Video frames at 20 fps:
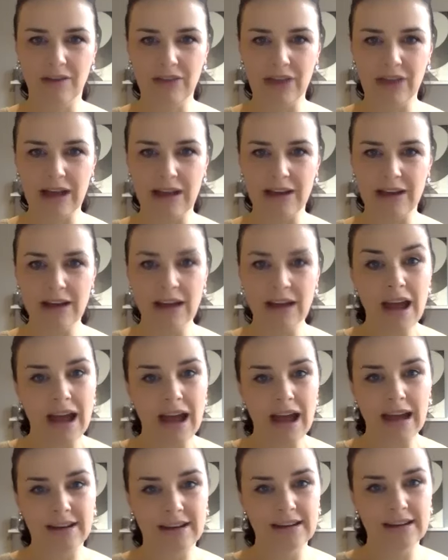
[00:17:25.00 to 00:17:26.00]
that.
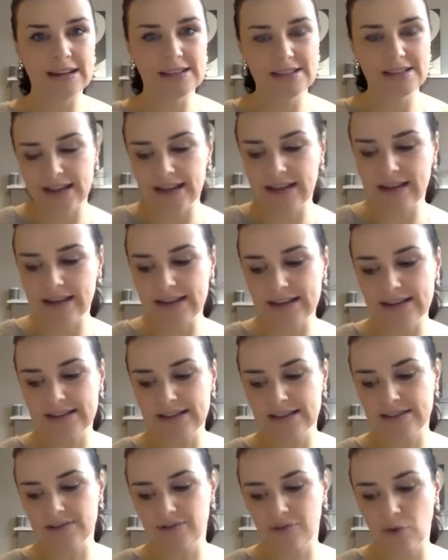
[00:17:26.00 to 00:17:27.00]
And it
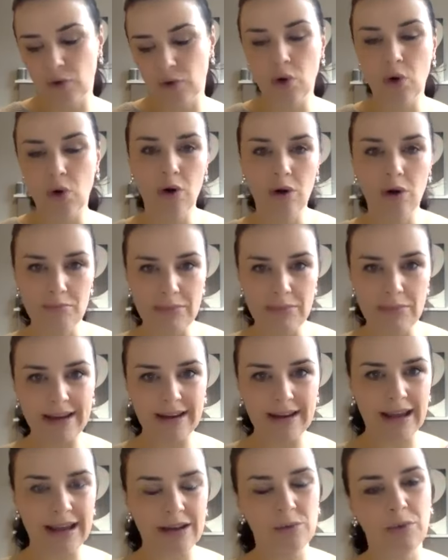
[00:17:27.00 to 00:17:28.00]
is for men
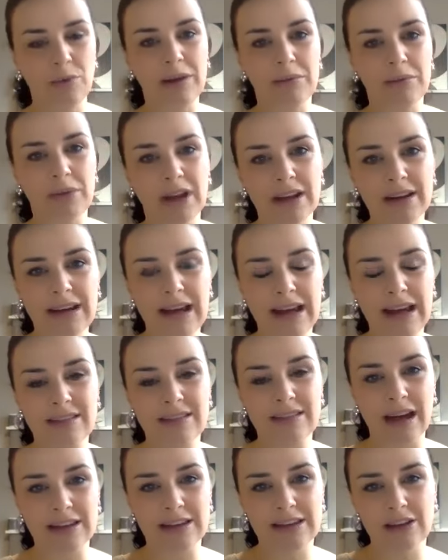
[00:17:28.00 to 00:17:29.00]
and women. And
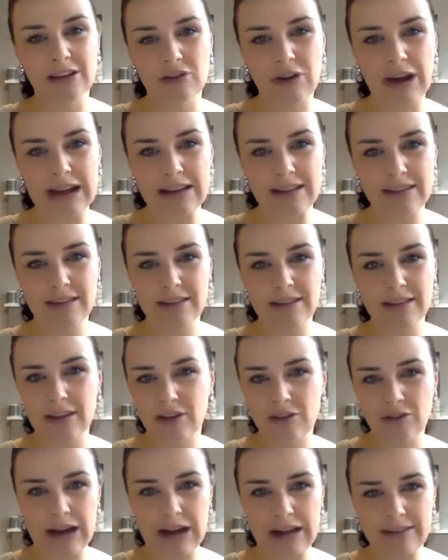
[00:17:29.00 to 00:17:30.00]
the great
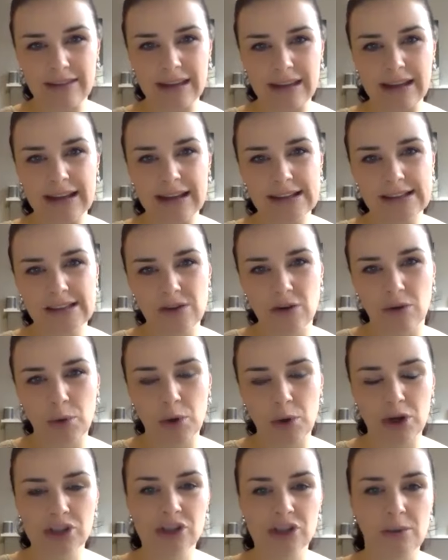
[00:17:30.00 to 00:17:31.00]
thing is your
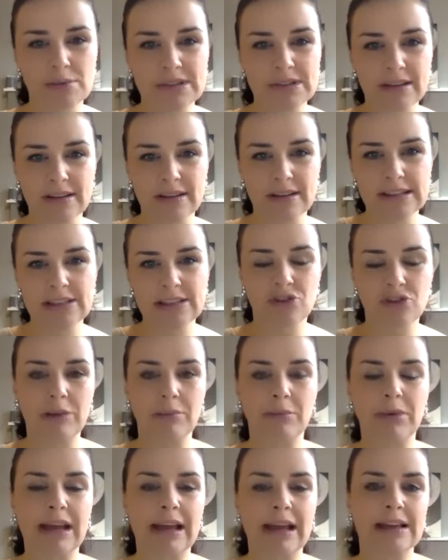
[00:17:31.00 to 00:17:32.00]
workshops are
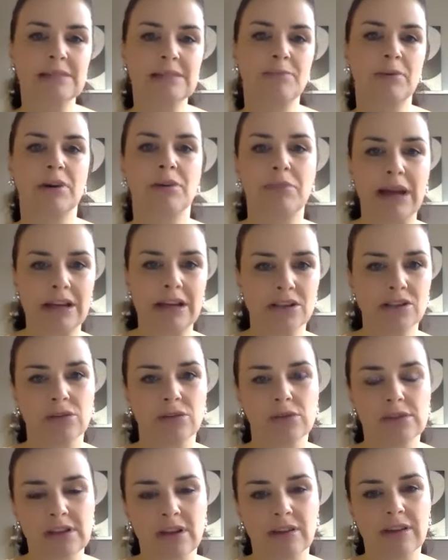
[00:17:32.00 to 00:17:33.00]
extremely
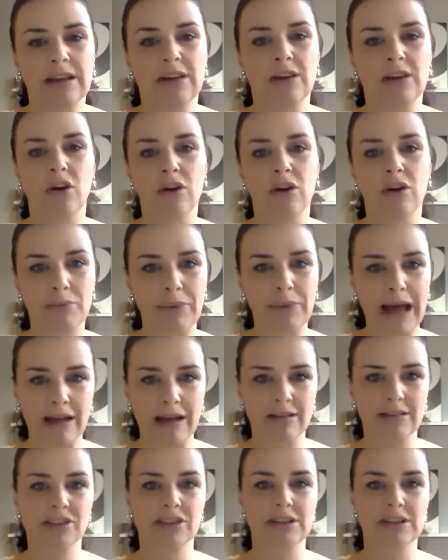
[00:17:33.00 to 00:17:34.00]
experimental. So they're not about
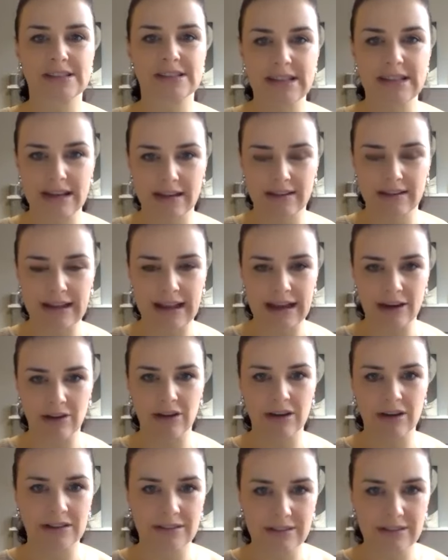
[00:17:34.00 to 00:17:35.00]
just sitting there
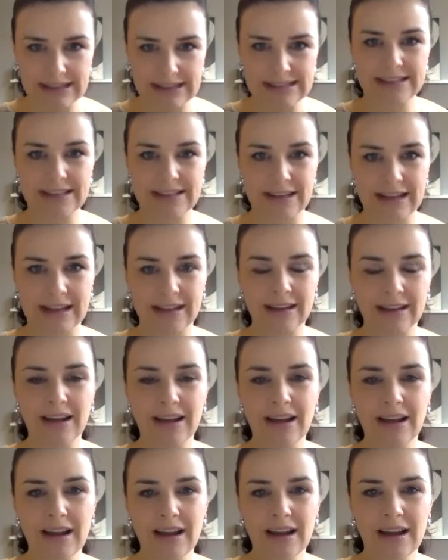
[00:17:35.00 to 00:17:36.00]
and listening.
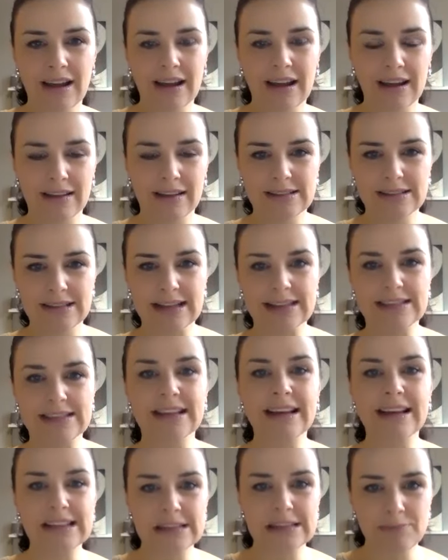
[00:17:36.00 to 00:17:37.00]
It's
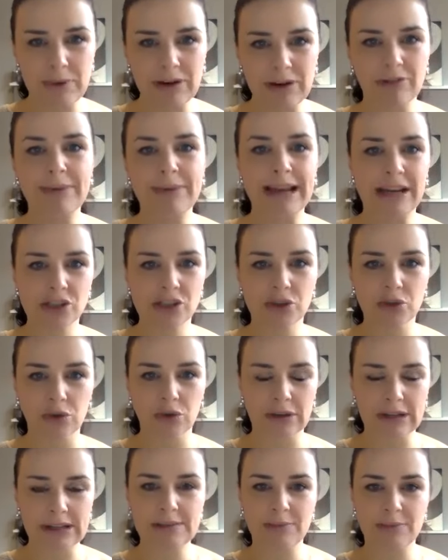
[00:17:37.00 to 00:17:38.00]
an
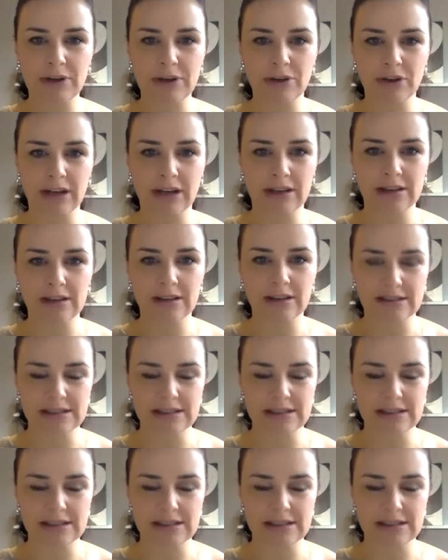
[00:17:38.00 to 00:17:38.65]
experimental experience.